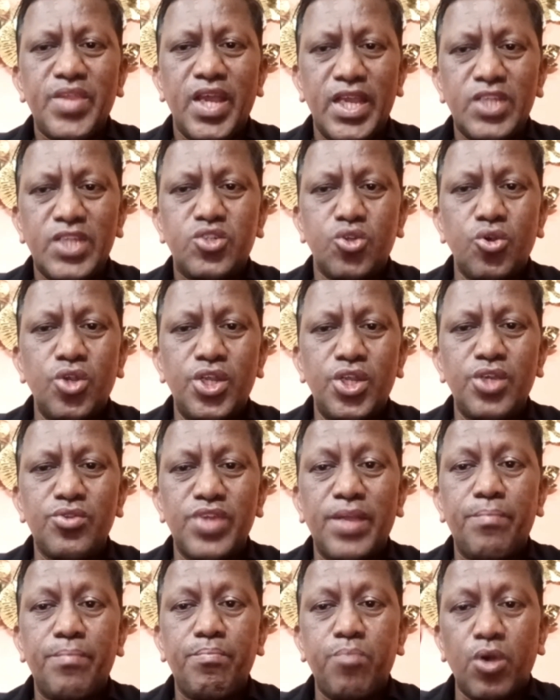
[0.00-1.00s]
I told you
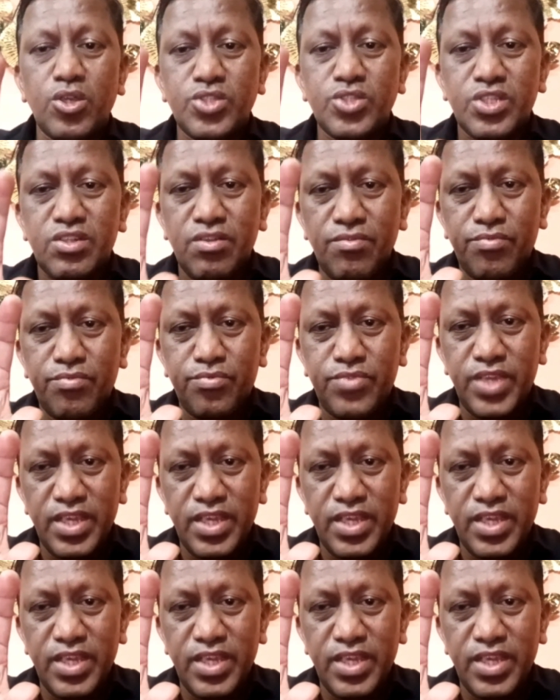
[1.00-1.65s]
that positive